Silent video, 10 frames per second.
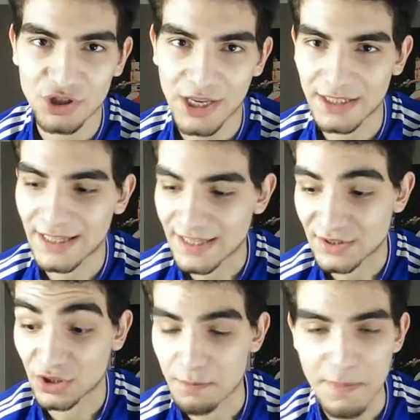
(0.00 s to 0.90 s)
And then he's
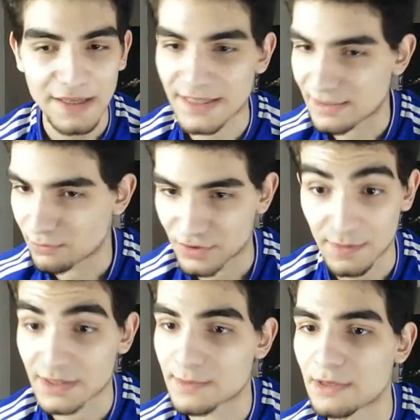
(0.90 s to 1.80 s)
going to mix it in with some
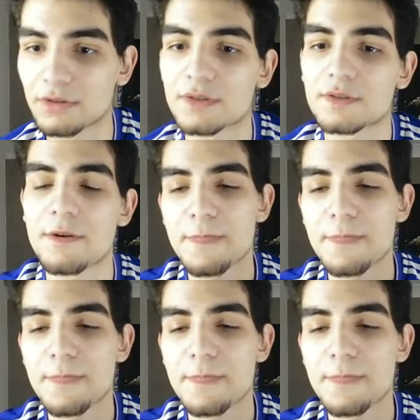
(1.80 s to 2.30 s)
experience.